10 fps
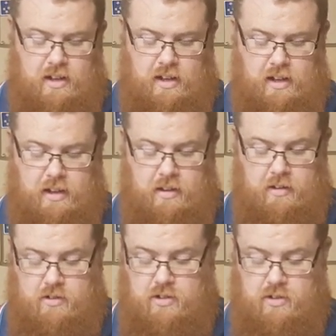Uh,
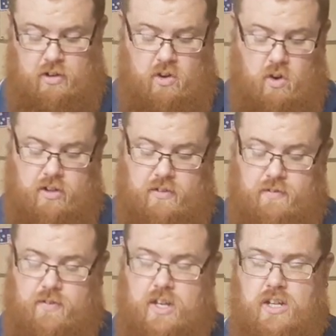just a nice
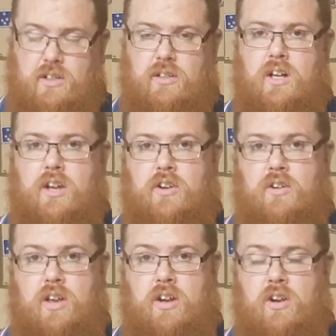feel
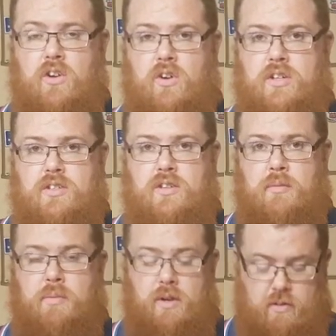and, and a nice
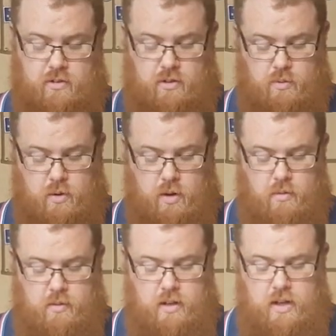appearance as
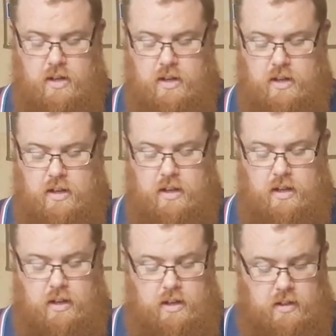well.
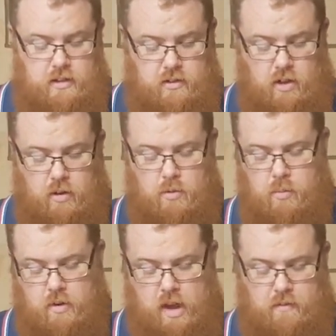So
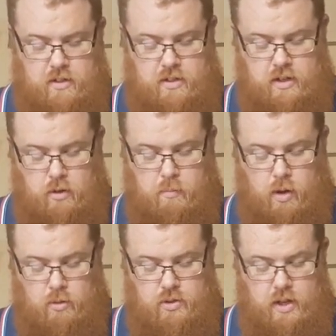we have the steel
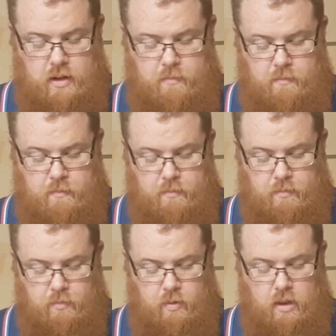bolster
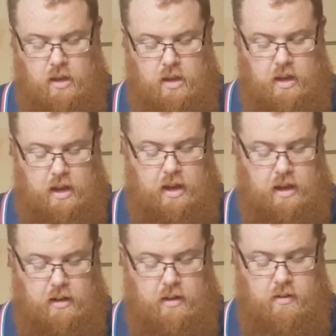
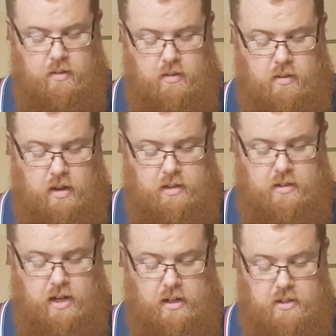and a
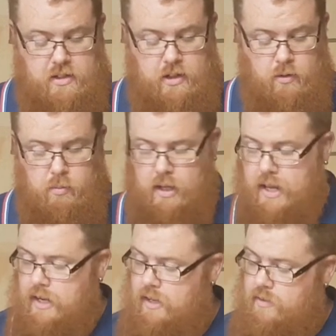stainless steel
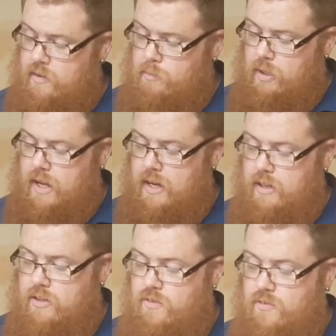blade. The blade
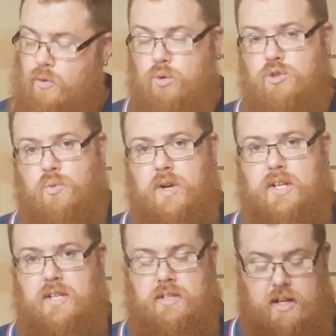is
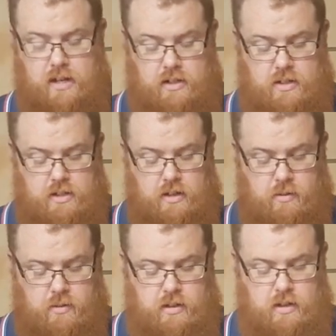420 stainless
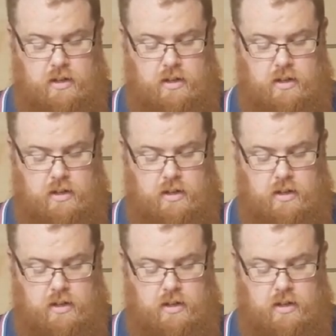steel.